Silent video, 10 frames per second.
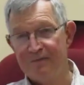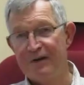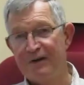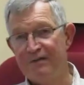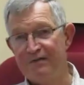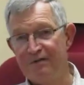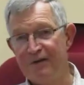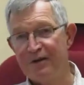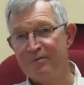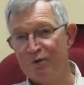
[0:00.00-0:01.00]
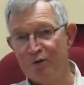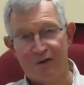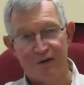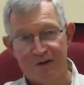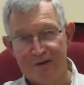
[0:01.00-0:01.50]
Very, very
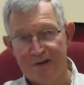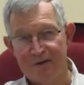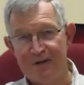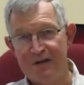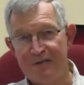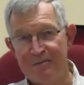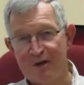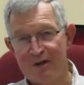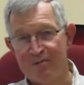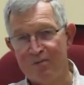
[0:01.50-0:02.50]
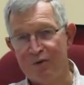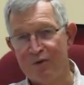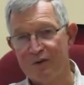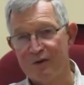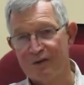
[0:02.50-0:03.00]
important. That's really the most
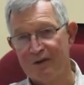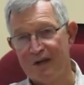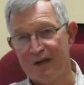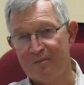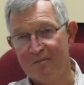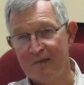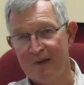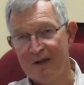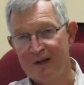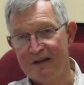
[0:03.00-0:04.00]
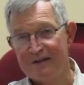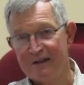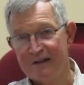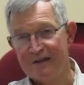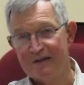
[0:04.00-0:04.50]
important lesson
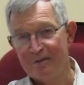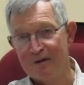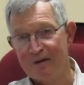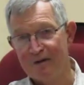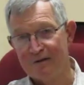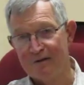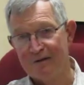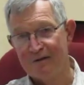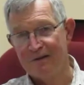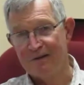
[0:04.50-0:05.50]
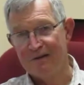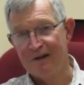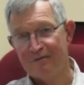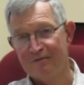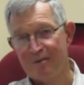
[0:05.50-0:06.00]
I think to be learnt
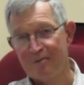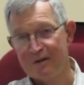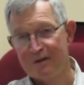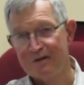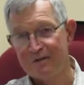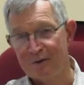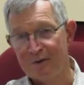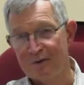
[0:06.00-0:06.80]
from this interview.